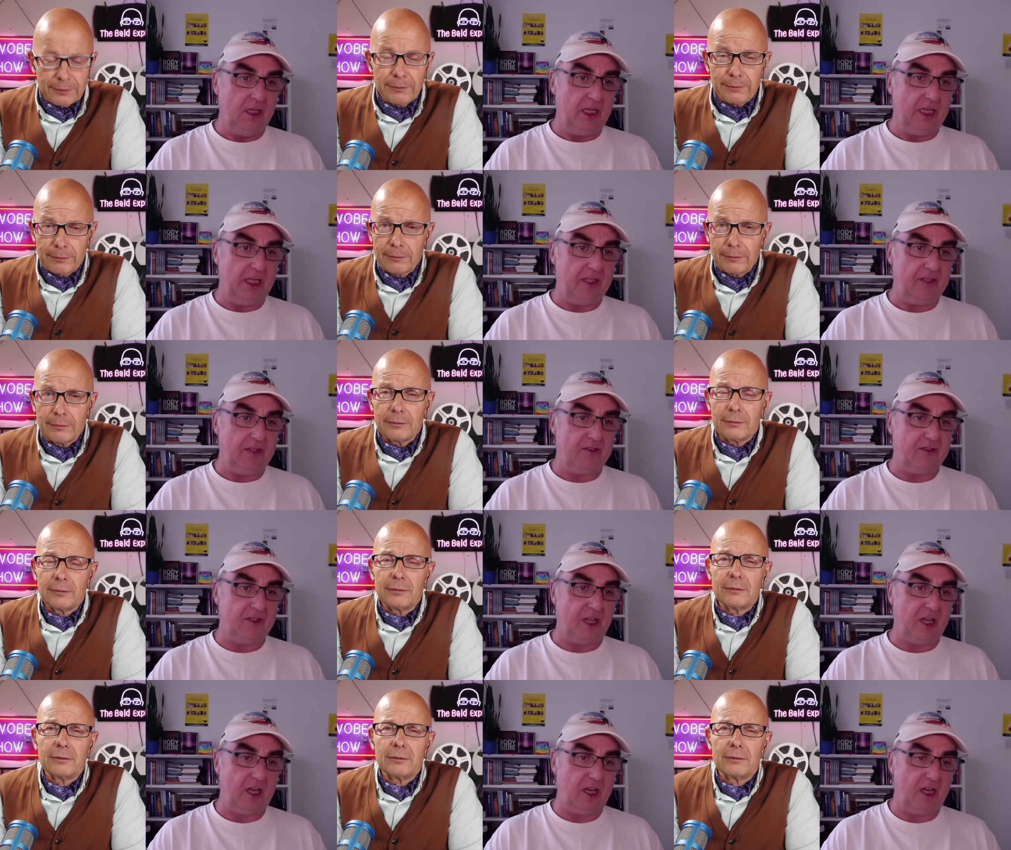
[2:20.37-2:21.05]

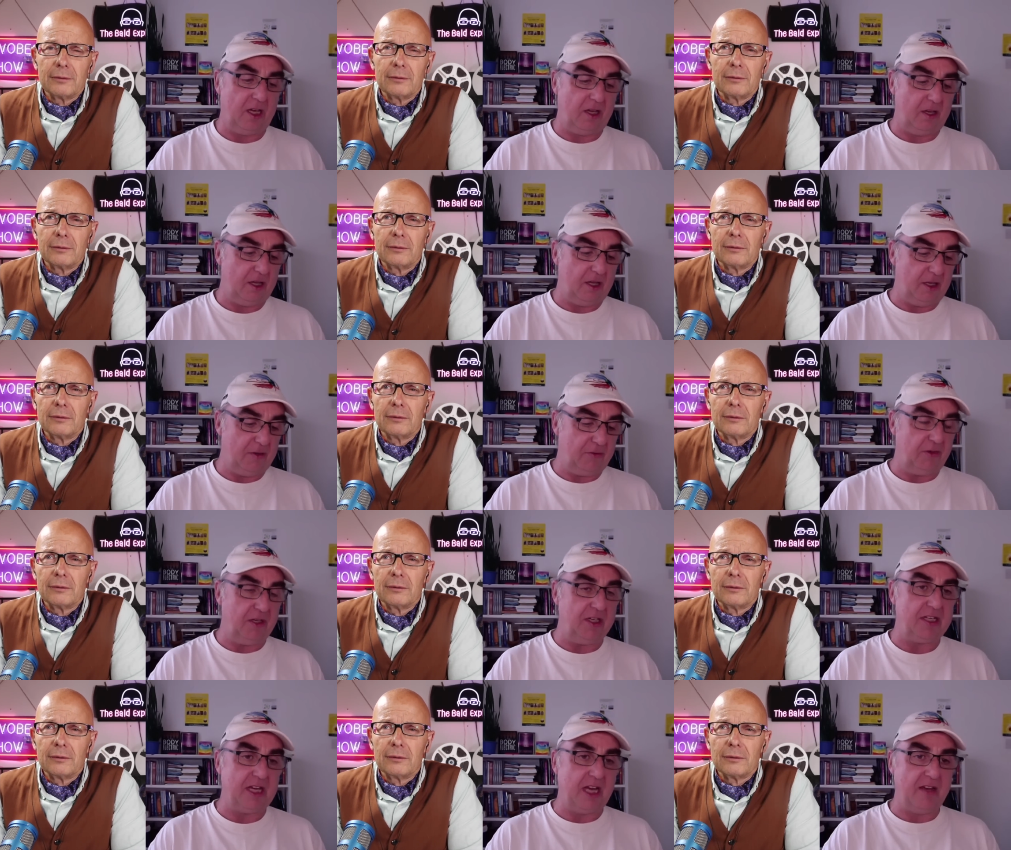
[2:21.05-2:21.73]
Speaker 1: It's uh, a
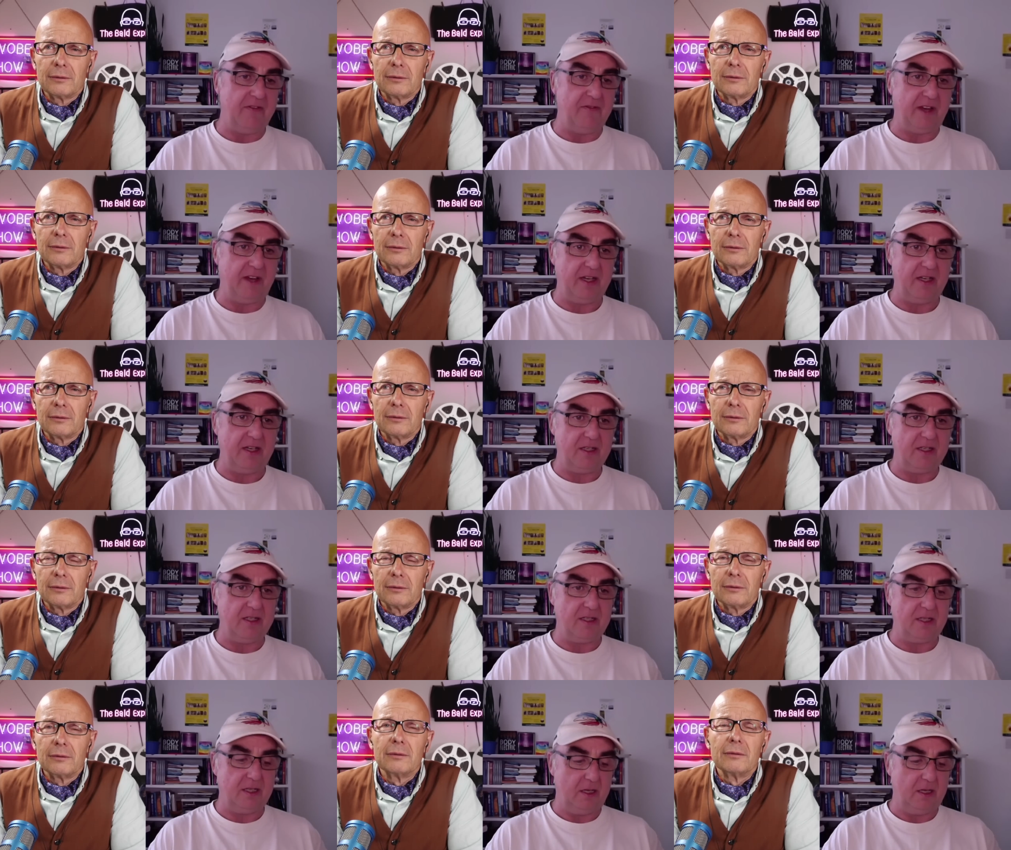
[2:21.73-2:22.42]
three day
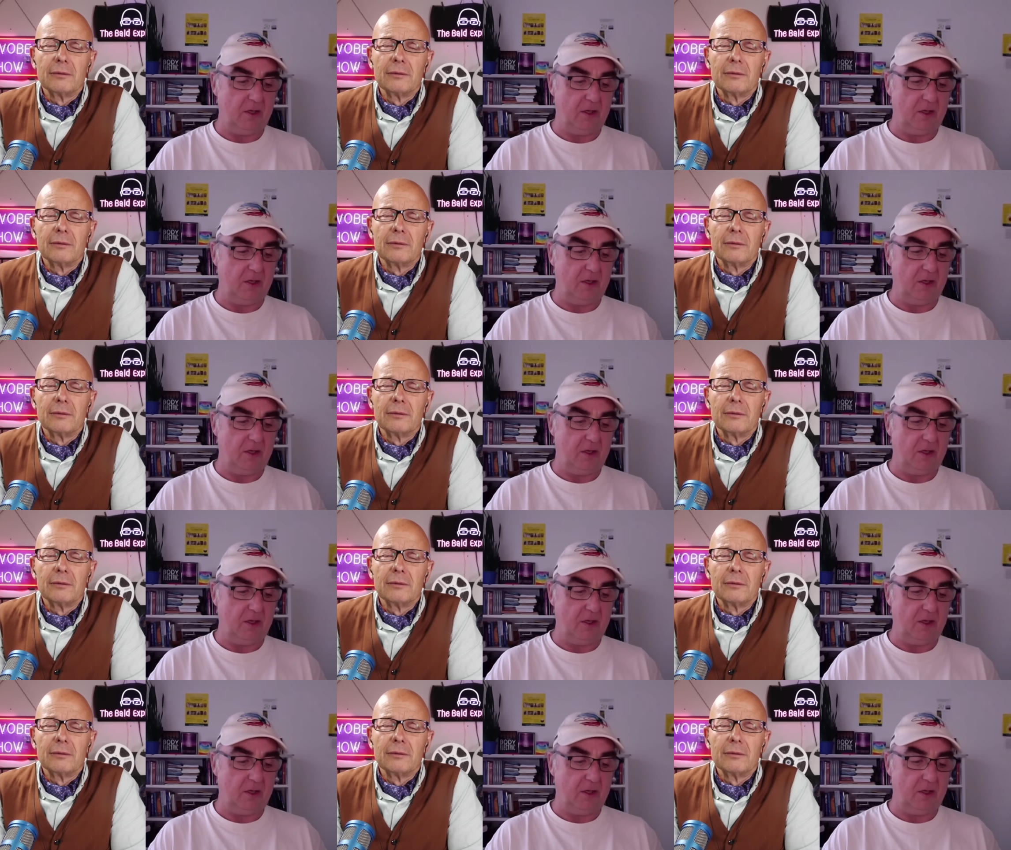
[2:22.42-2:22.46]
event.